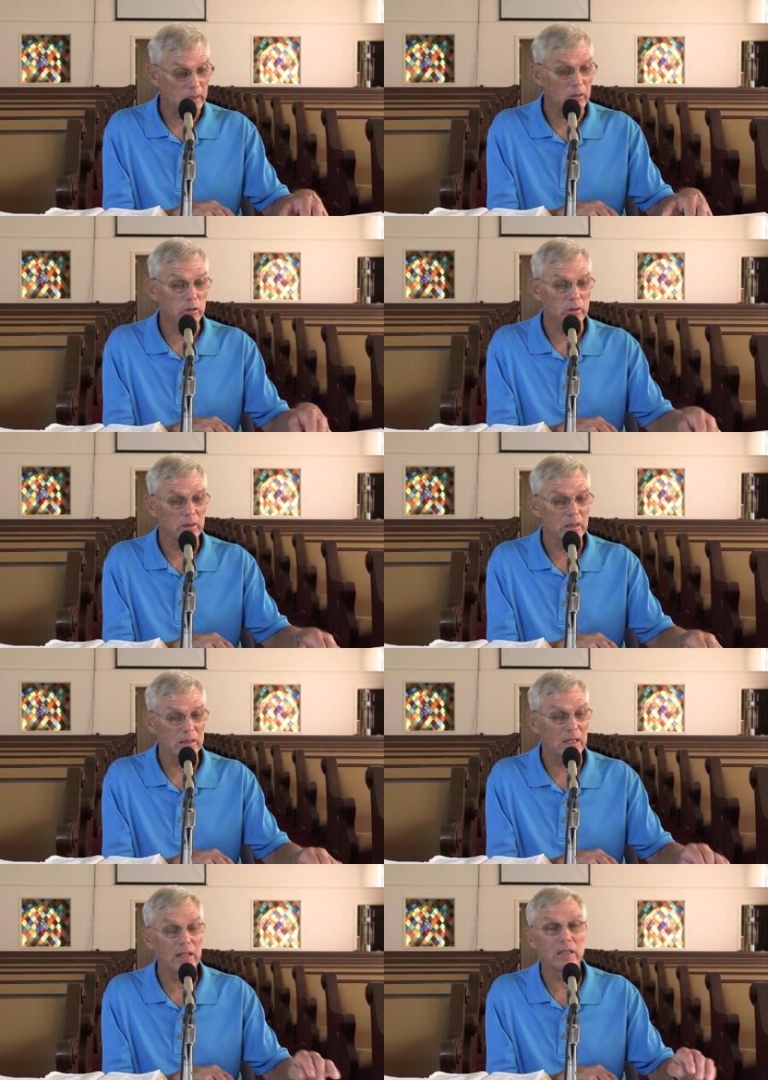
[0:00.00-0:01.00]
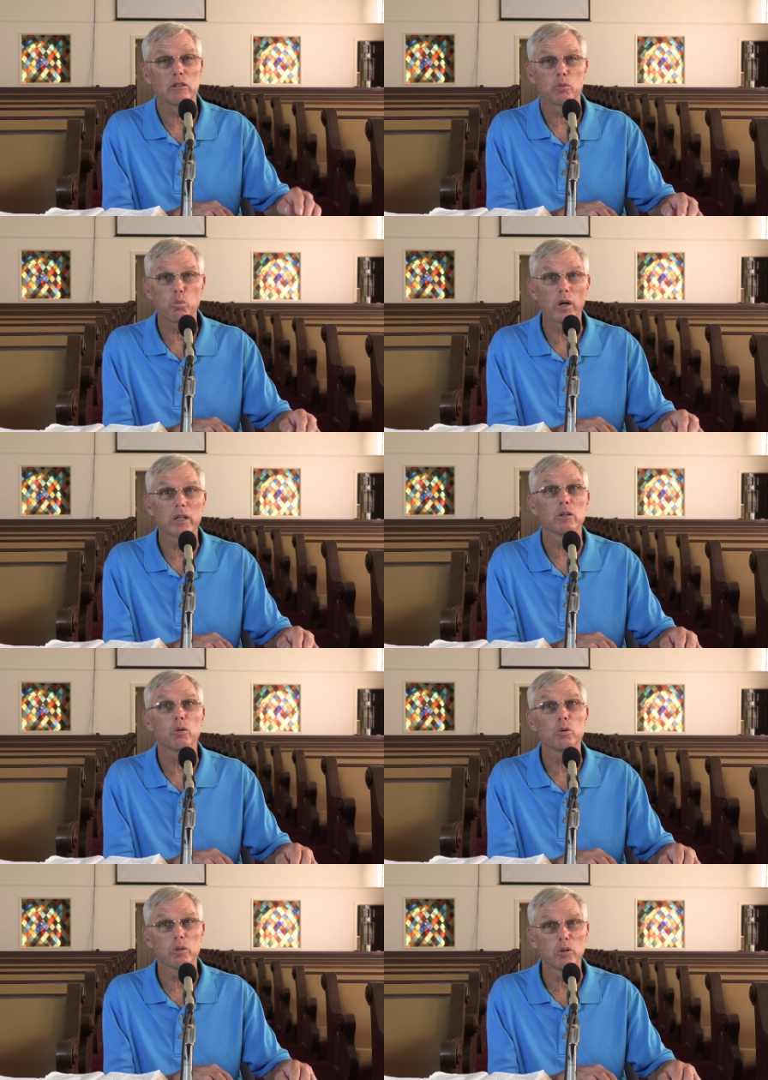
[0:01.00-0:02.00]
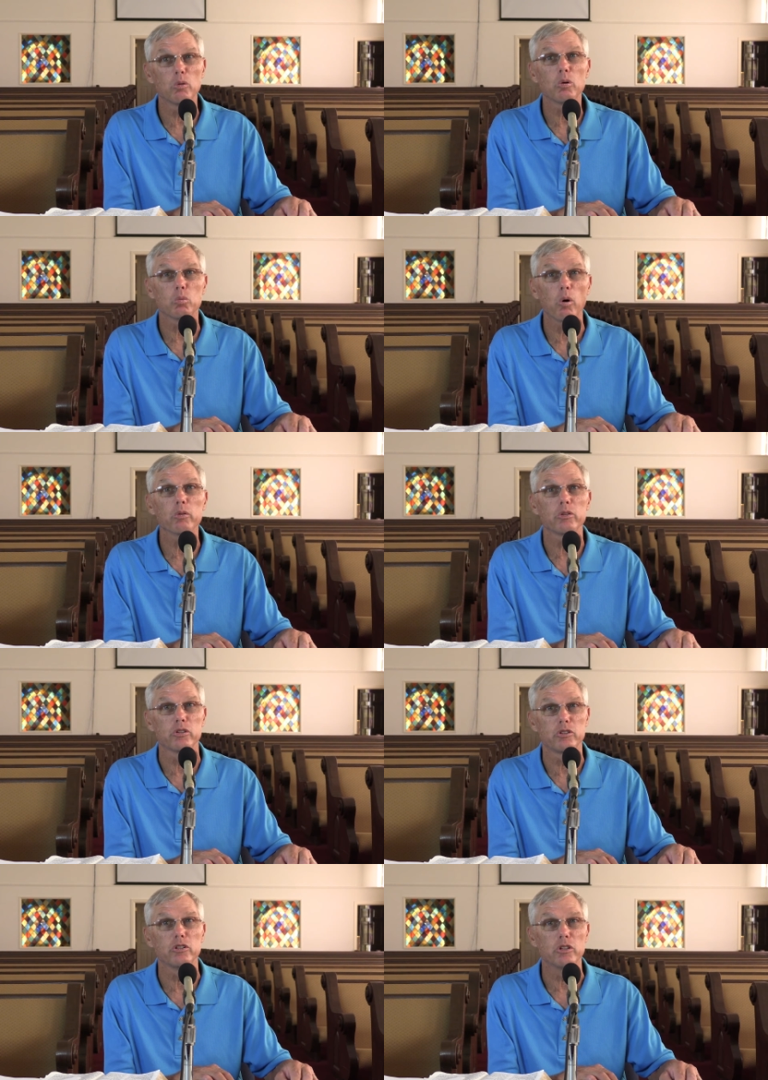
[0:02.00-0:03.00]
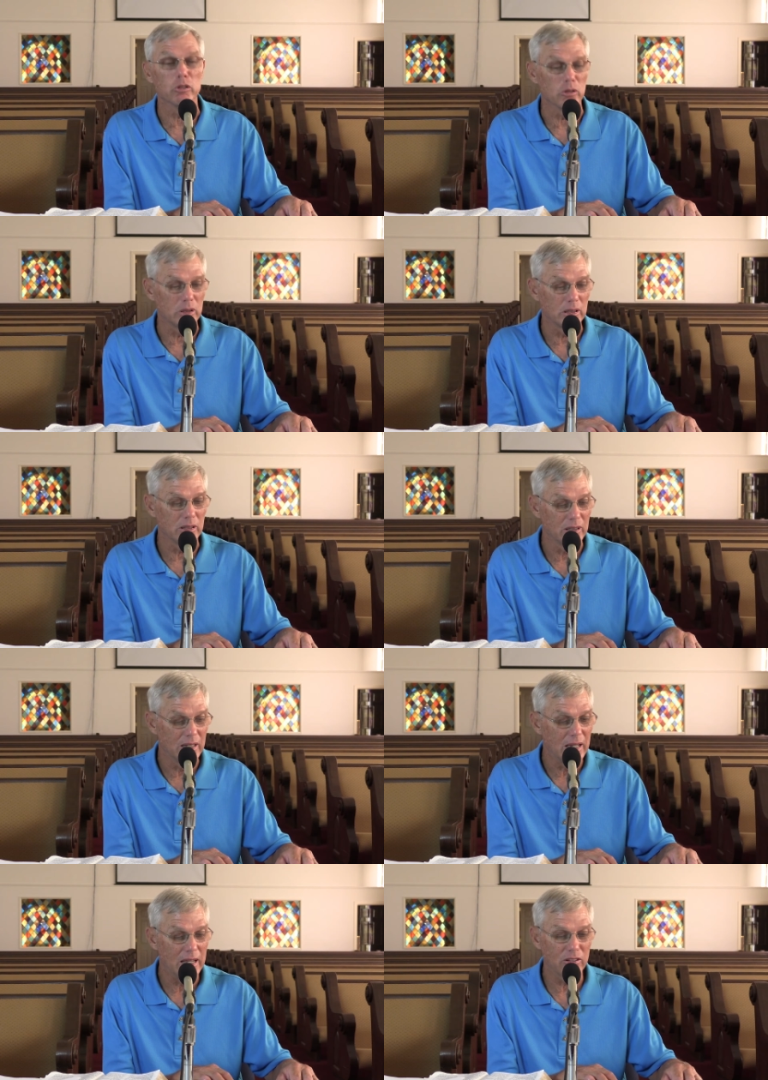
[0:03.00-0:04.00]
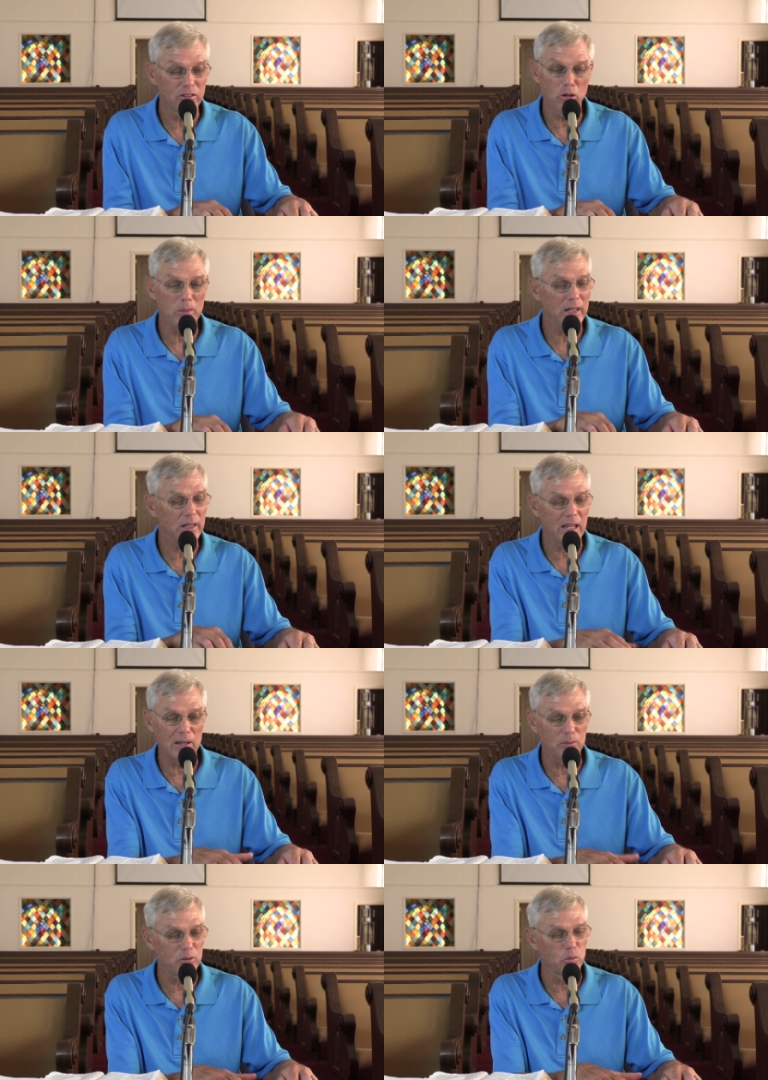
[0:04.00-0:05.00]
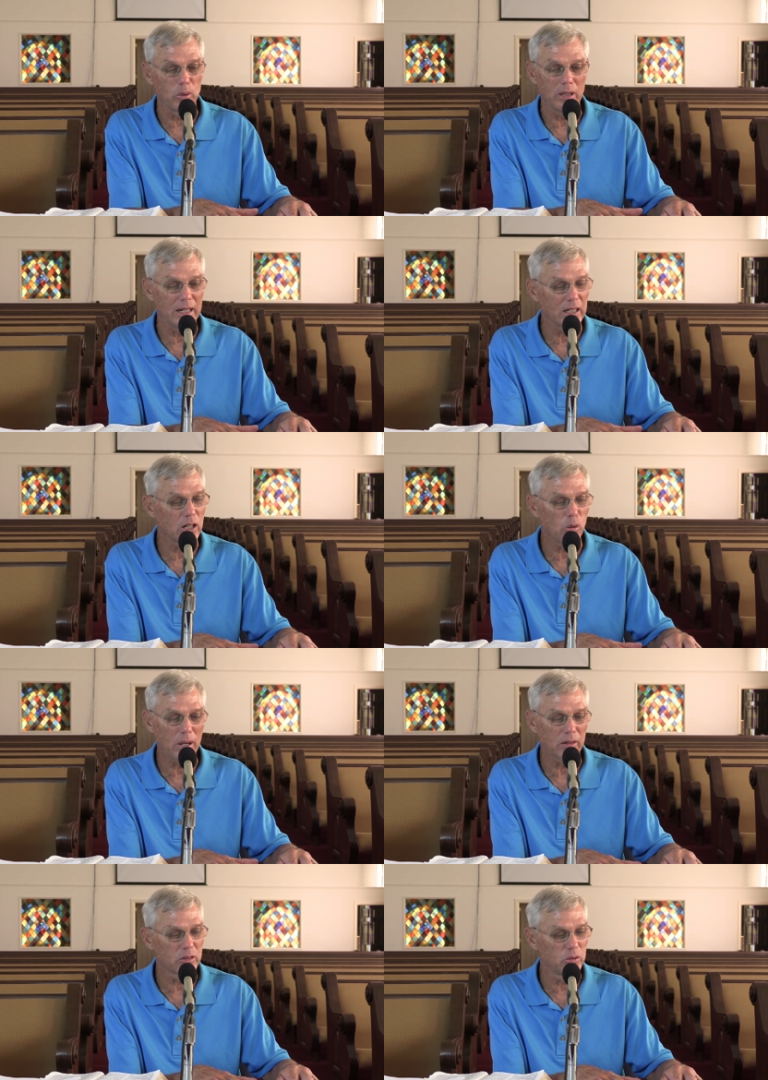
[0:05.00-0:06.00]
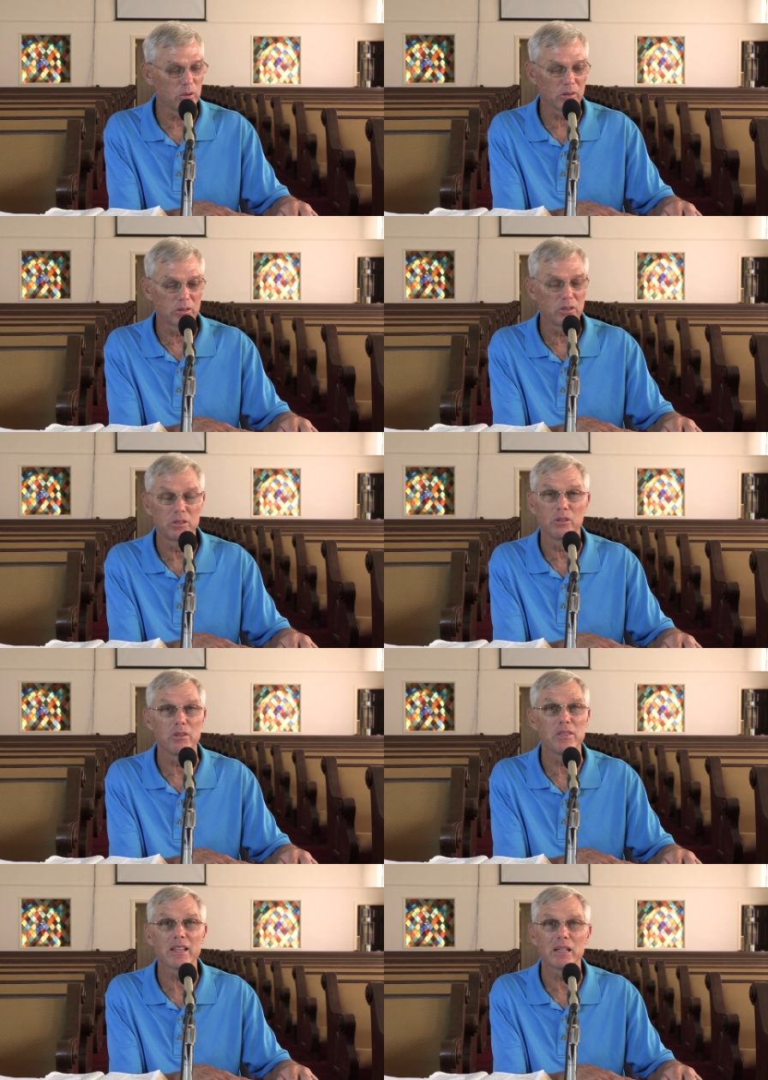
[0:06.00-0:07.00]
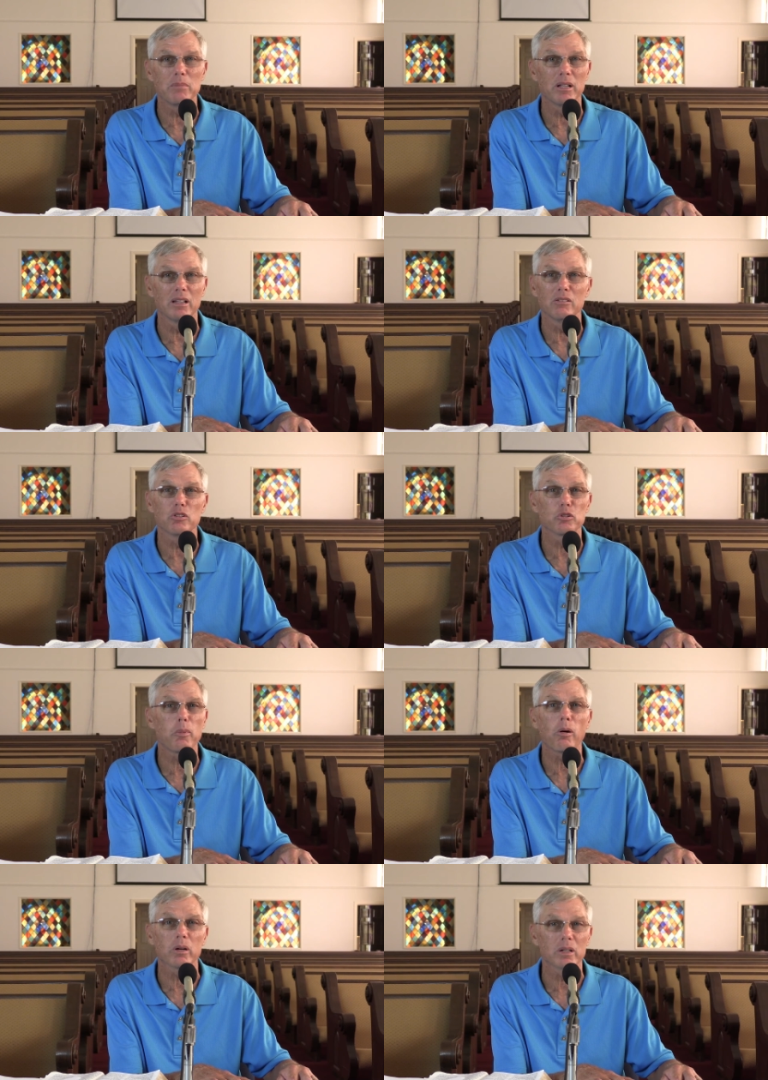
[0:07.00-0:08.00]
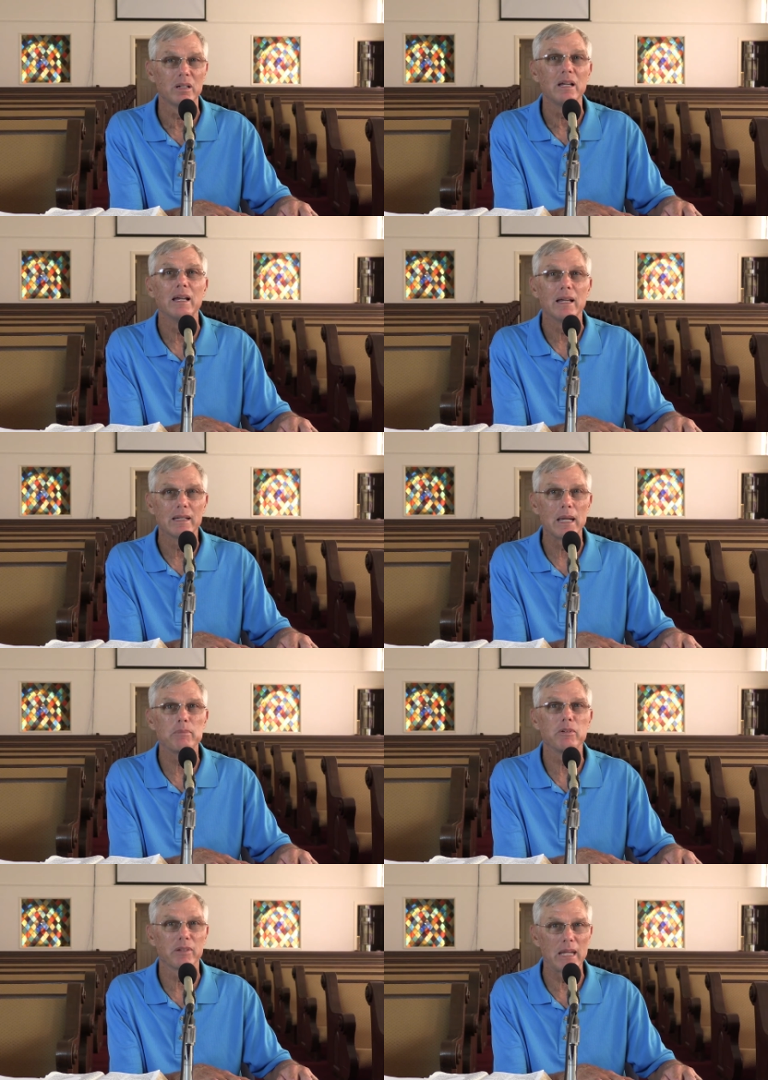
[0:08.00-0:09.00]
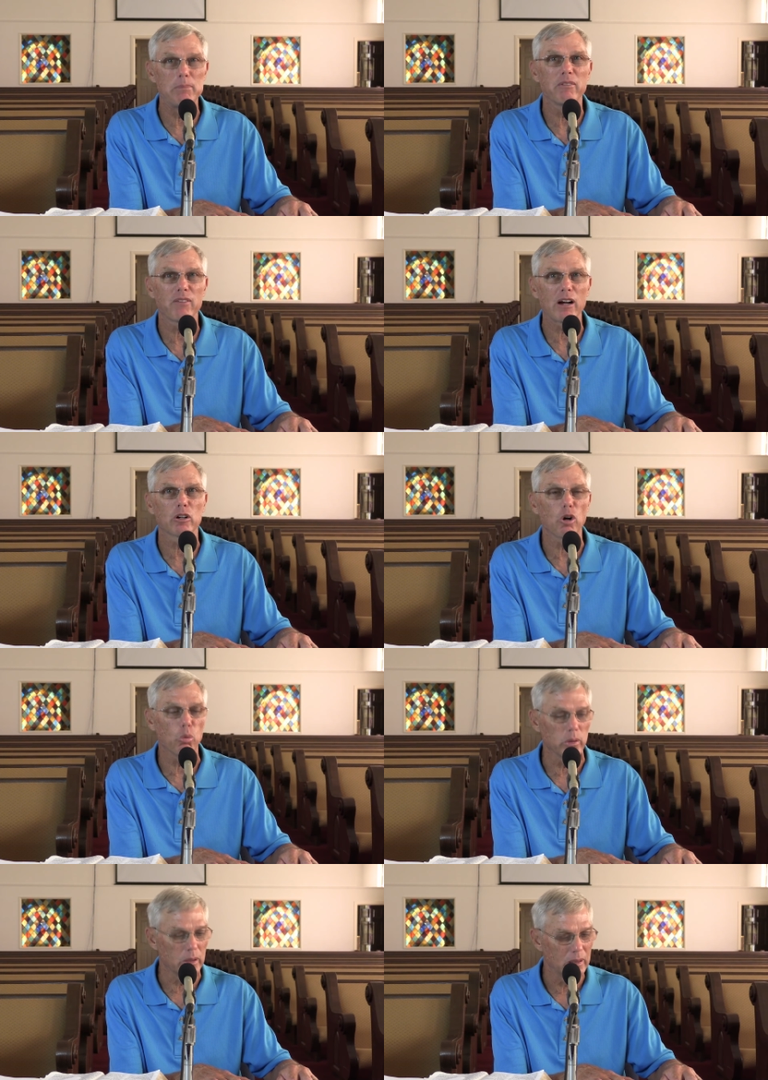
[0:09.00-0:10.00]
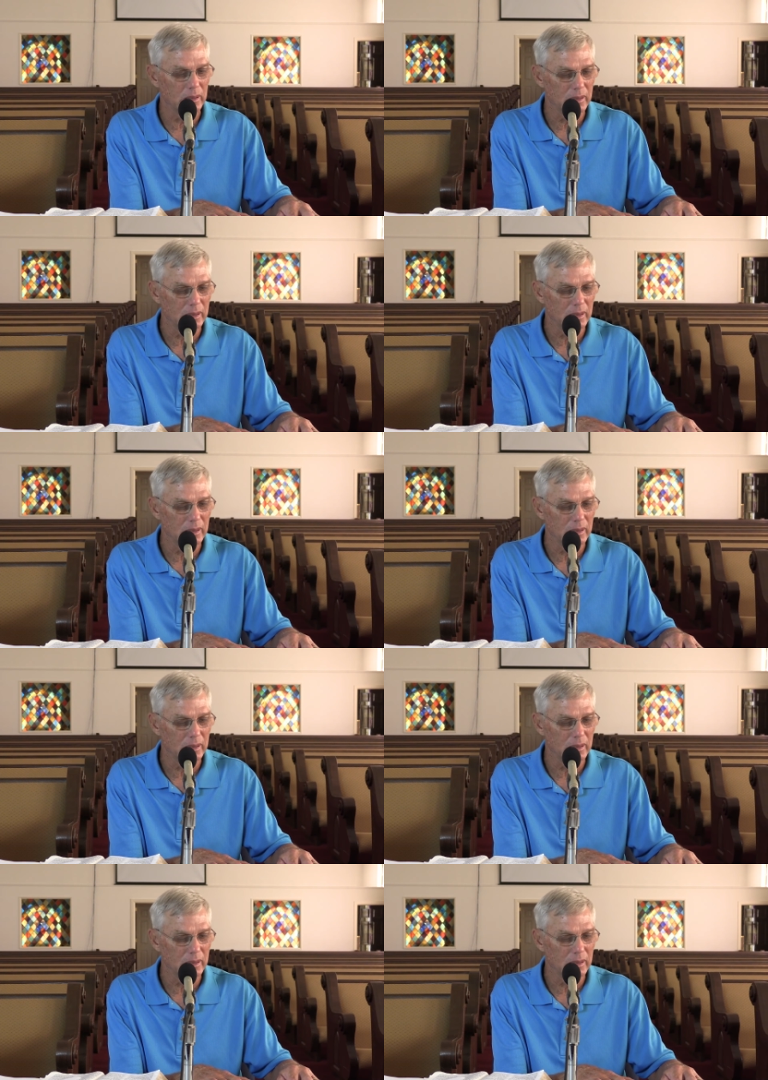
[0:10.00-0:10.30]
Because that is what the Lord wants us to do. And so many times we let it go out to nothing but a little spark. Keep your fire going.